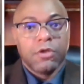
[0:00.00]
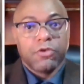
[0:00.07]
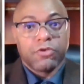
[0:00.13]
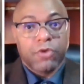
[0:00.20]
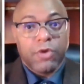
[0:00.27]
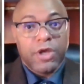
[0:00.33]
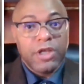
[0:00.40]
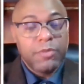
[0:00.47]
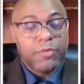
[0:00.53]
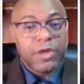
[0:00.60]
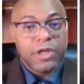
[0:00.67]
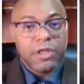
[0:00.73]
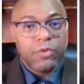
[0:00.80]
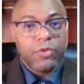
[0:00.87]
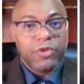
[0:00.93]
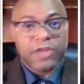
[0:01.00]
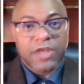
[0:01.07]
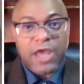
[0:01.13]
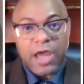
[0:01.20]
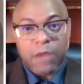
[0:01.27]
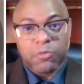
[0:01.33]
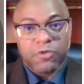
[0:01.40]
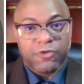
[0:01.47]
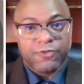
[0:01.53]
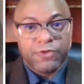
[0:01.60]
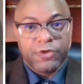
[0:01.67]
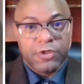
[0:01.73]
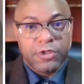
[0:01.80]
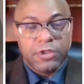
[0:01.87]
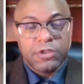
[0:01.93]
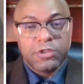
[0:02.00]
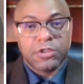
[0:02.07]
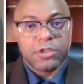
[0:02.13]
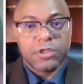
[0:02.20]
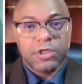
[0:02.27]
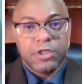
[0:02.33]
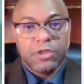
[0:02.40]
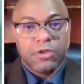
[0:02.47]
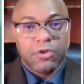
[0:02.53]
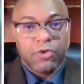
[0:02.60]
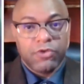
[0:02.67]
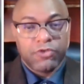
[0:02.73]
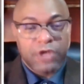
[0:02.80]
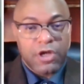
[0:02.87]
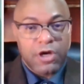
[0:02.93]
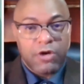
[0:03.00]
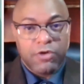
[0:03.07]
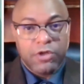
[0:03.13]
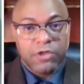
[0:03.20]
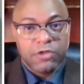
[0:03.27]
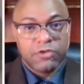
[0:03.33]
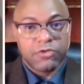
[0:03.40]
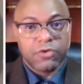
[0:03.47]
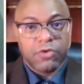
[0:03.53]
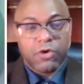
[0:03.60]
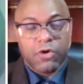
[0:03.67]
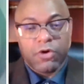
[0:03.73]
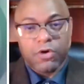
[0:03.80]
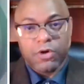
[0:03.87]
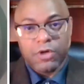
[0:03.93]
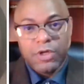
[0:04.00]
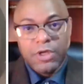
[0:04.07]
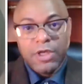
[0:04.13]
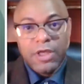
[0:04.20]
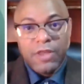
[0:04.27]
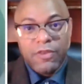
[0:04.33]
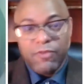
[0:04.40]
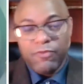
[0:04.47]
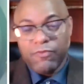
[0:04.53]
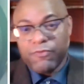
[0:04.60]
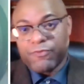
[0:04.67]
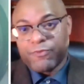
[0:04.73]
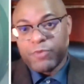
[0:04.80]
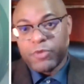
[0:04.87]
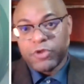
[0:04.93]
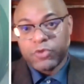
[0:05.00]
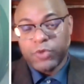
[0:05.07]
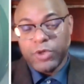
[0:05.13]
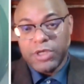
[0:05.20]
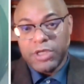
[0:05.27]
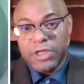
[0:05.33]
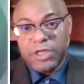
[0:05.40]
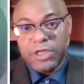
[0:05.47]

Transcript: So, anybody with camera footage in those areas or between